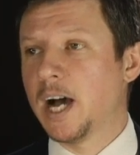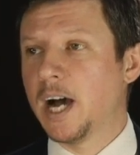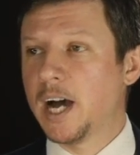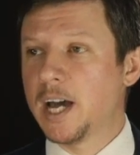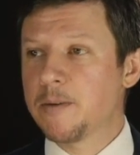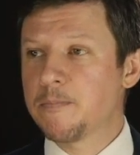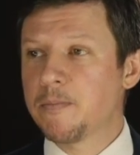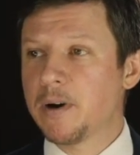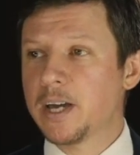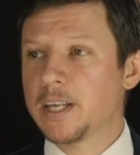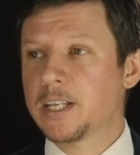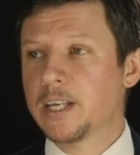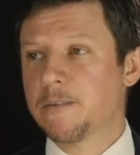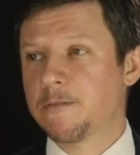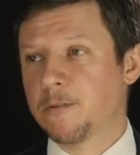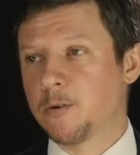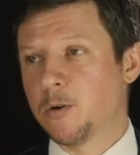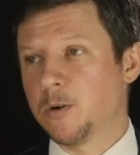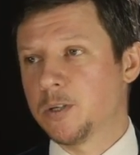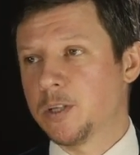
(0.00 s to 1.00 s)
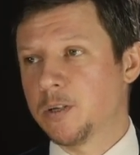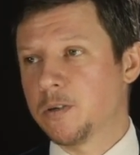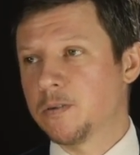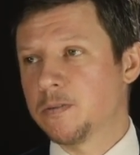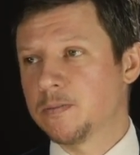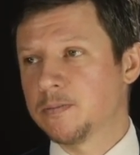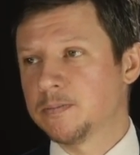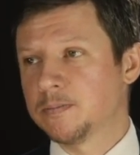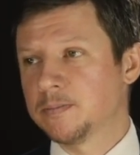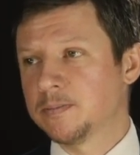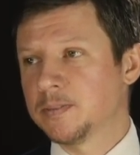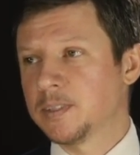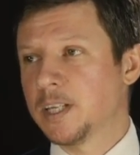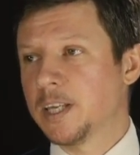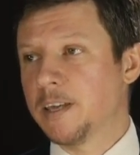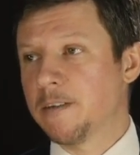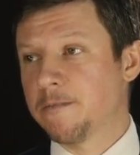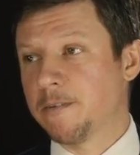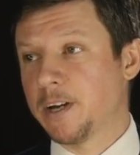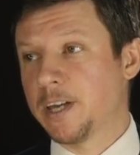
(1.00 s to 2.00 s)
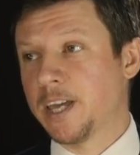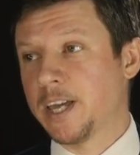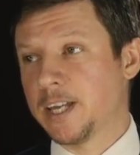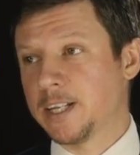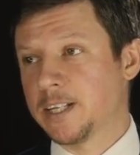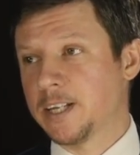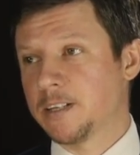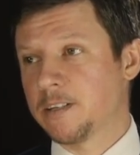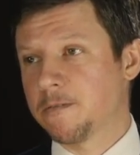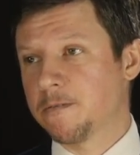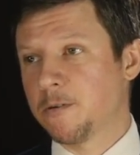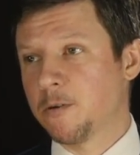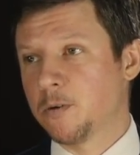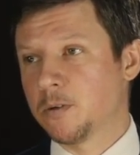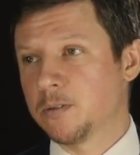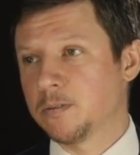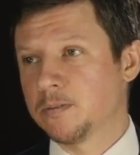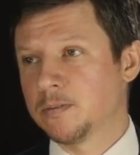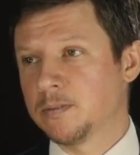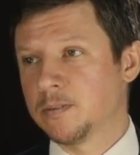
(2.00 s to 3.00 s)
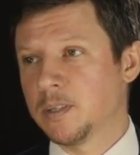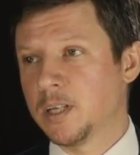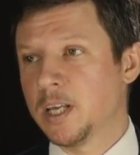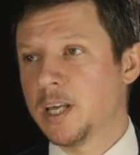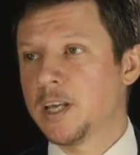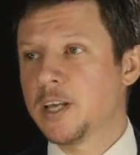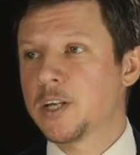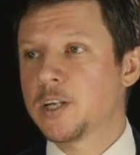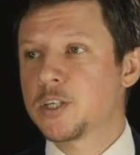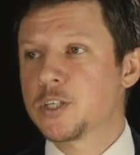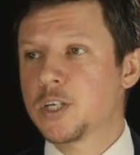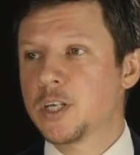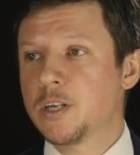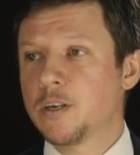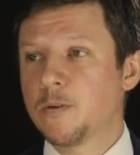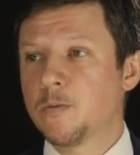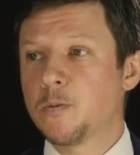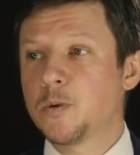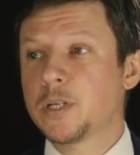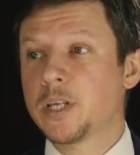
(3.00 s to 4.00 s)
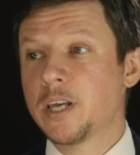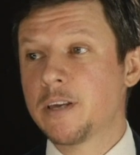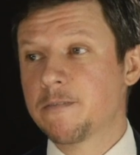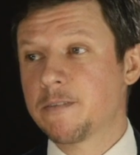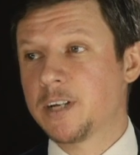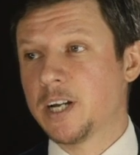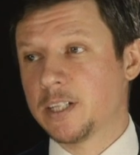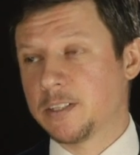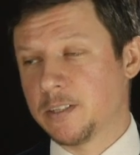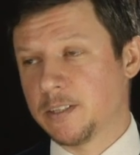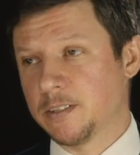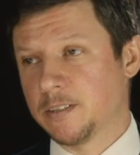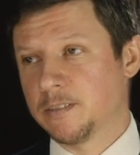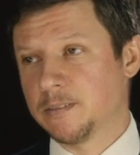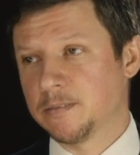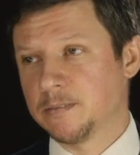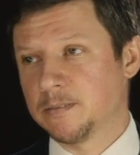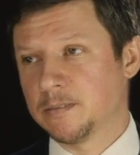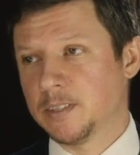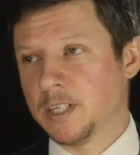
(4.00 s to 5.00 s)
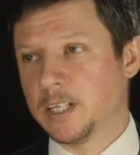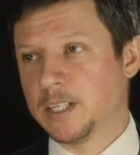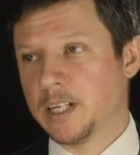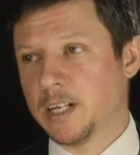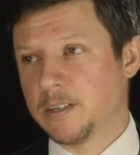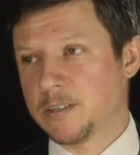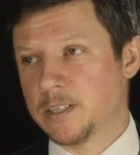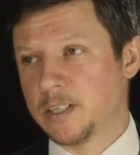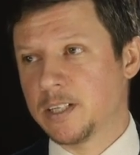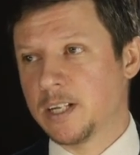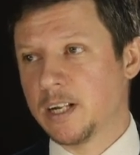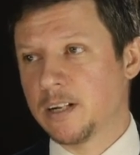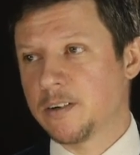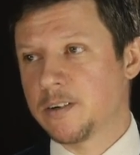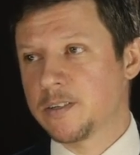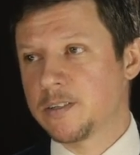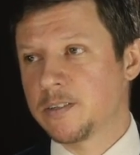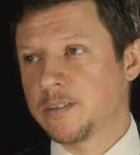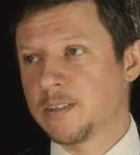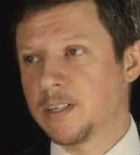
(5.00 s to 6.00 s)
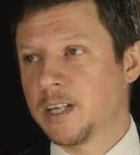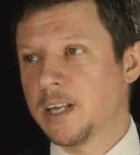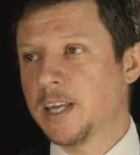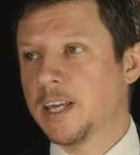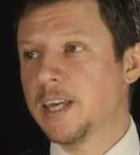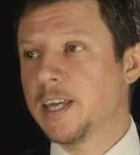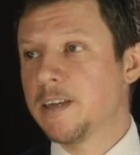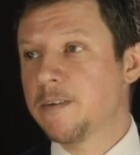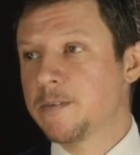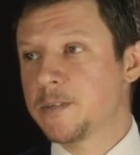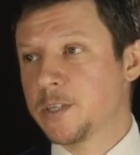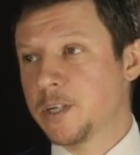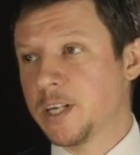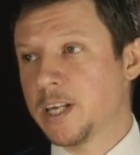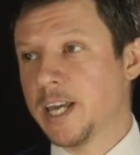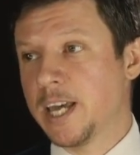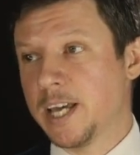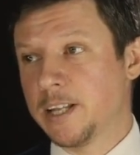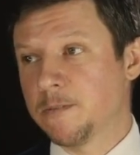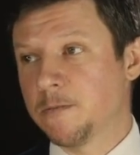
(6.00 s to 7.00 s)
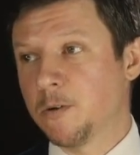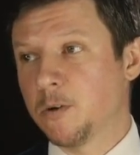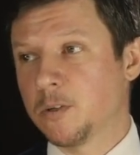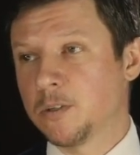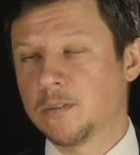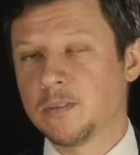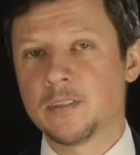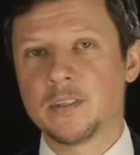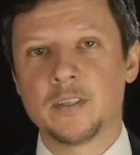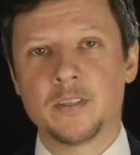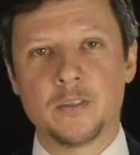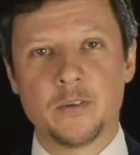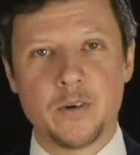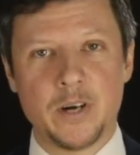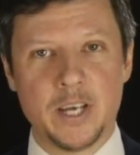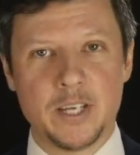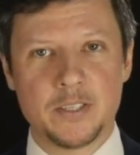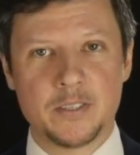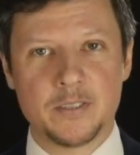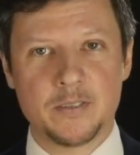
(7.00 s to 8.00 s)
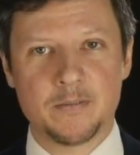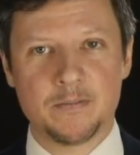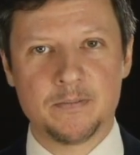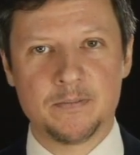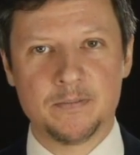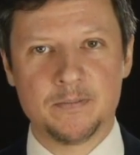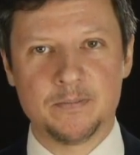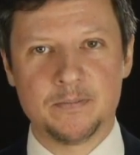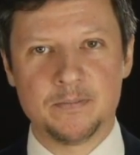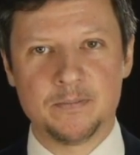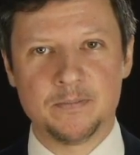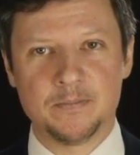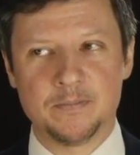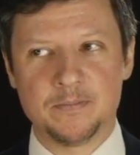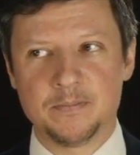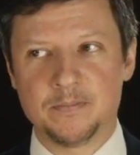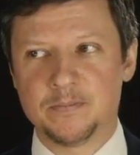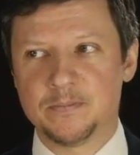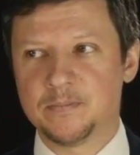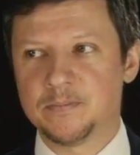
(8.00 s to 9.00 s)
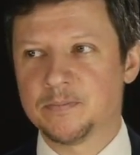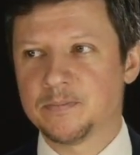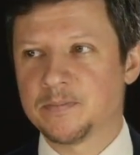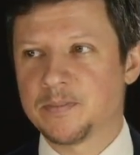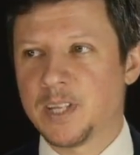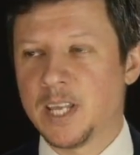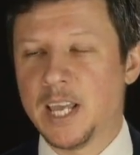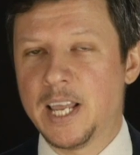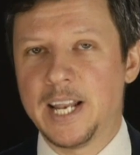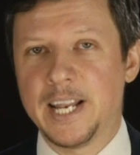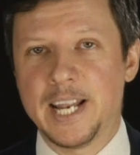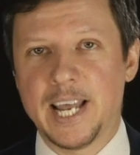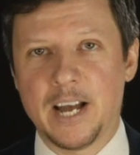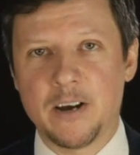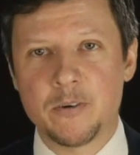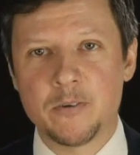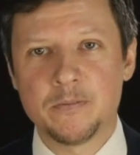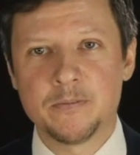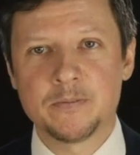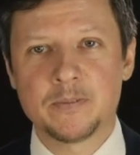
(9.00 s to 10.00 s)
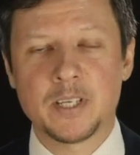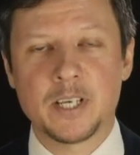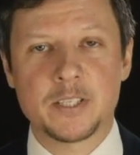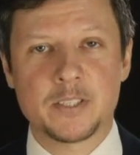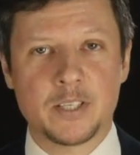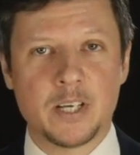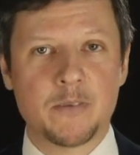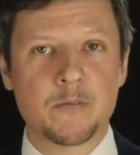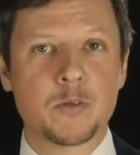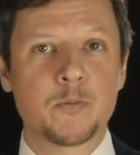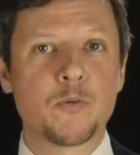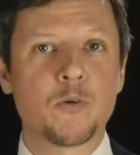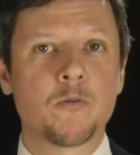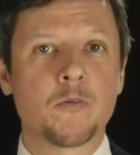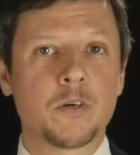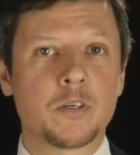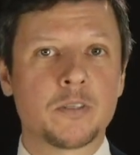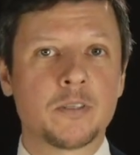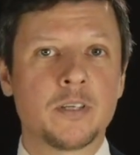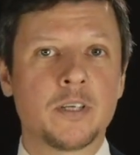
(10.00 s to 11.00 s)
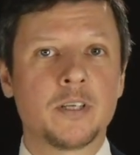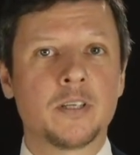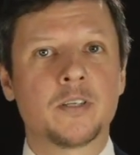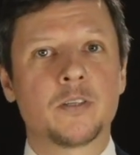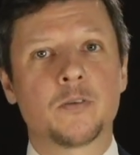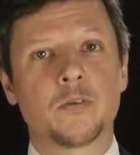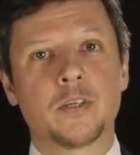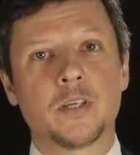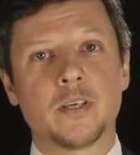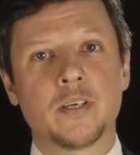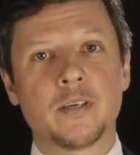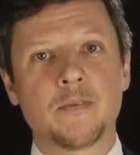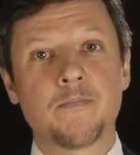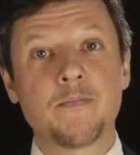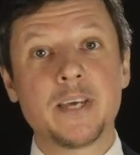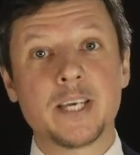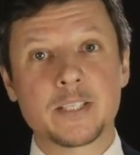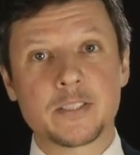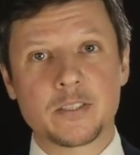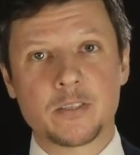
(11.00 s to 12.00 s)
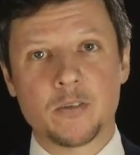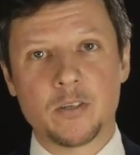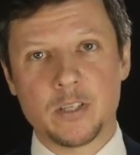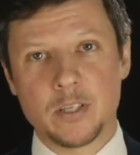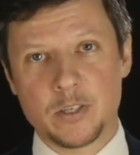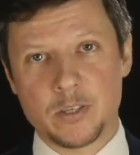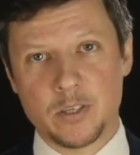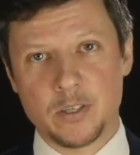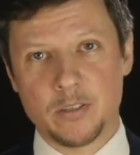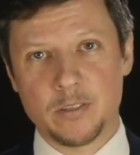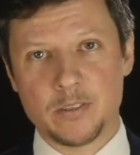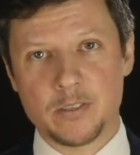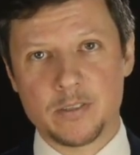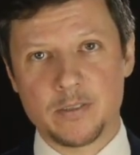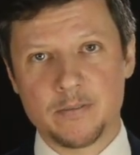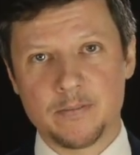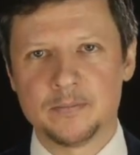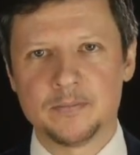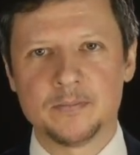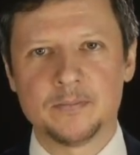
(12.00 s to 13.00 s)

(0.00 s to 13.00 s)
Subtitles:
I might have called you if I had had a phone. She would have gotten $1,000 if she had won the race. Now it's time to move on to the mixed conditionals.